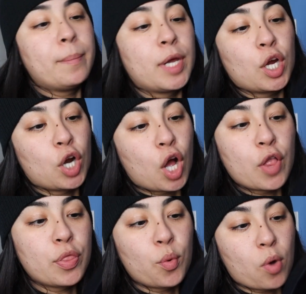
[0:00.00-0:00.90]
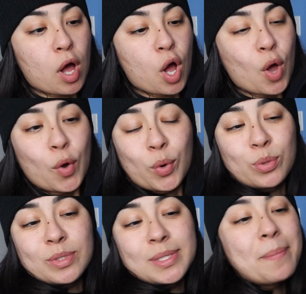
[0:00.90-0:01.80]
mirror on the wall.
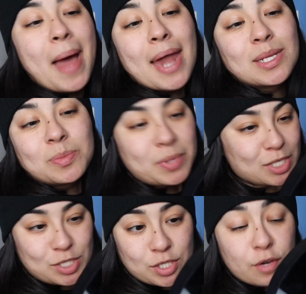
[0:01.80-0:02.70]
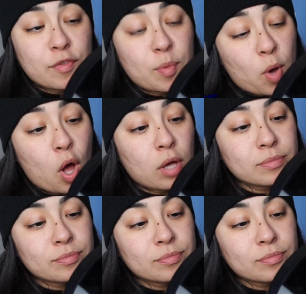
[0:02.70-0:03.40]
Who's the baddest bitch of them all?